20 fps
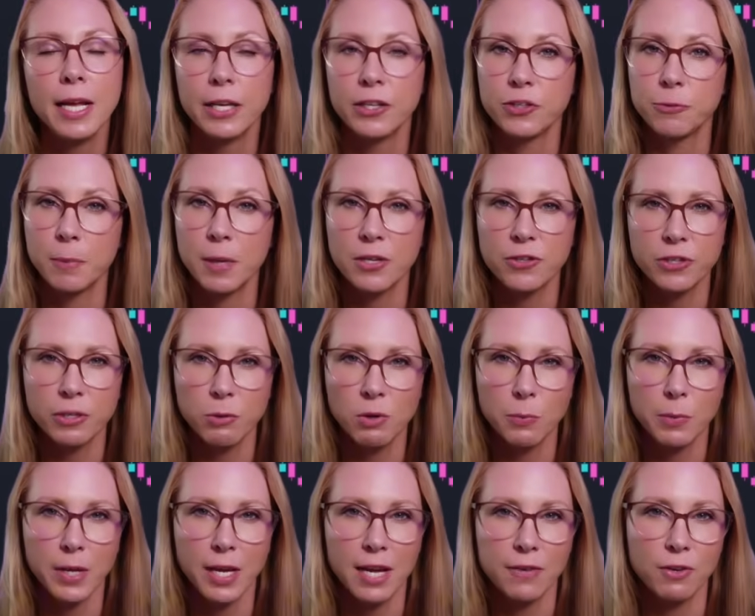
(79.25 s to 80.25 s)
especially
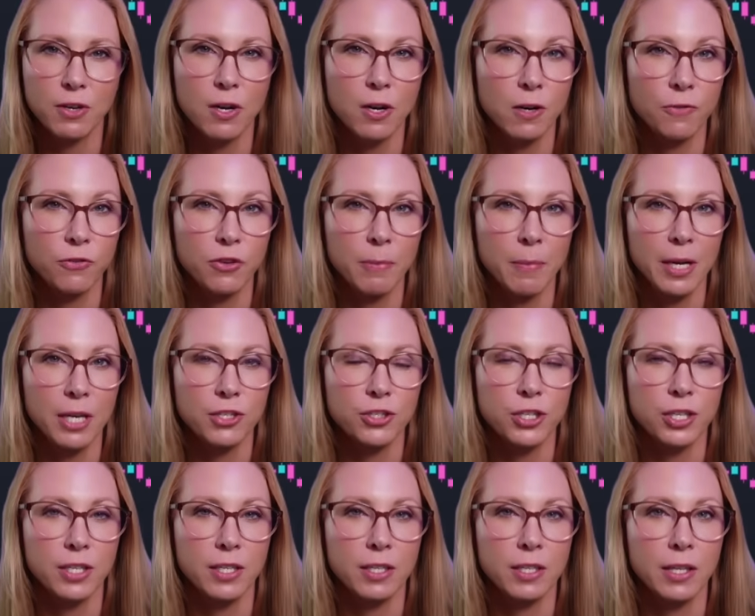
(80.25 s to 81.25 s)
when we have a
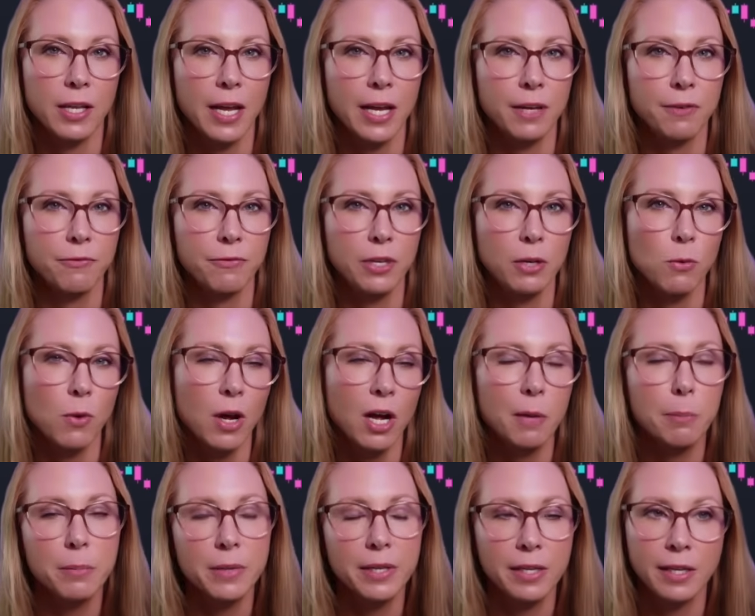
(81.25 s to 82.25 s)
confirmation like
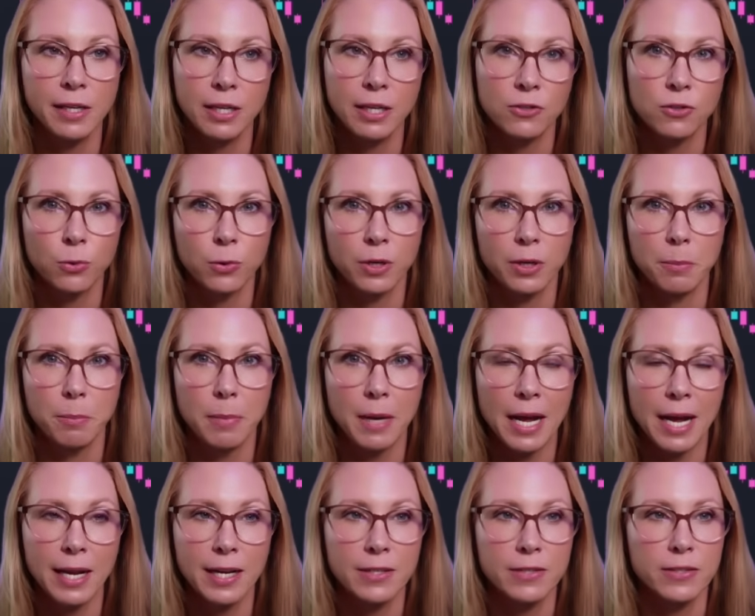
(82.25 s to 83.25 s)
VWAP and any sort of
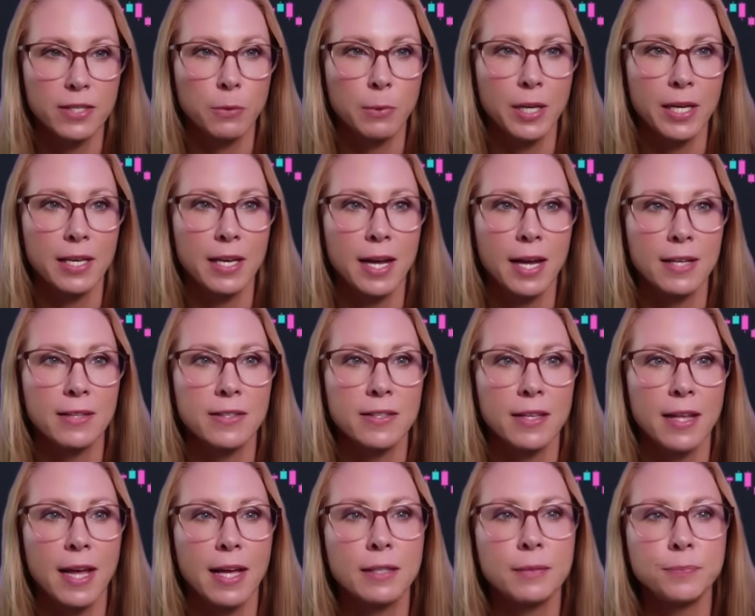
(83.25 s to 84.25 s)
bias that we can add to
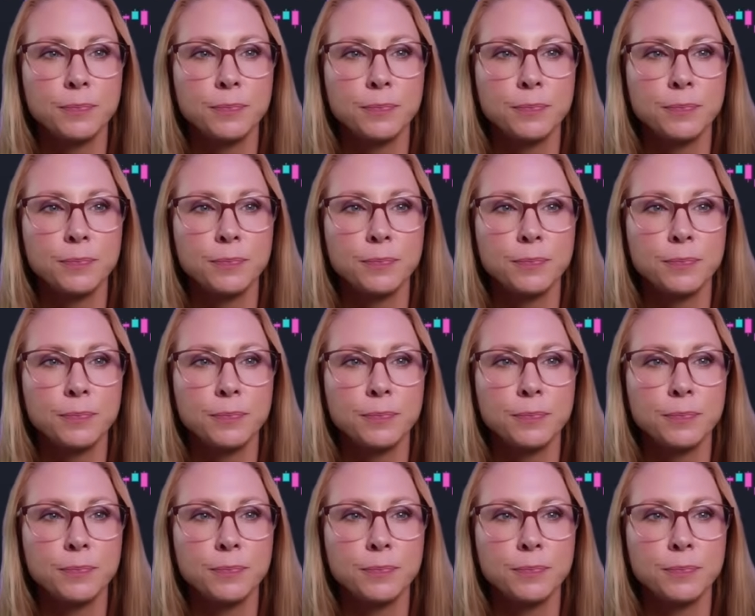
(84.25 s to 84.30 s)
that.